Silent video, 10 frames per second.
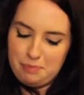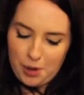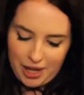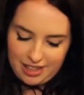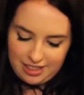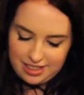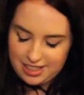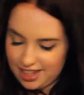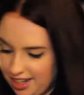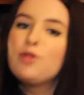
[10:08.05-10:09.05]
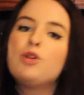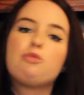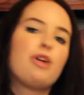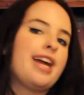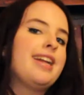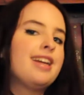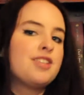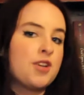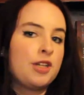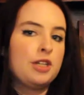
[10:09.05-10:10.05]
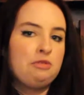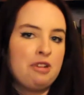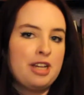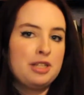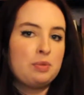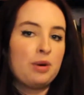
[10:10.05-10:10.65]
but the ratings on Goodreads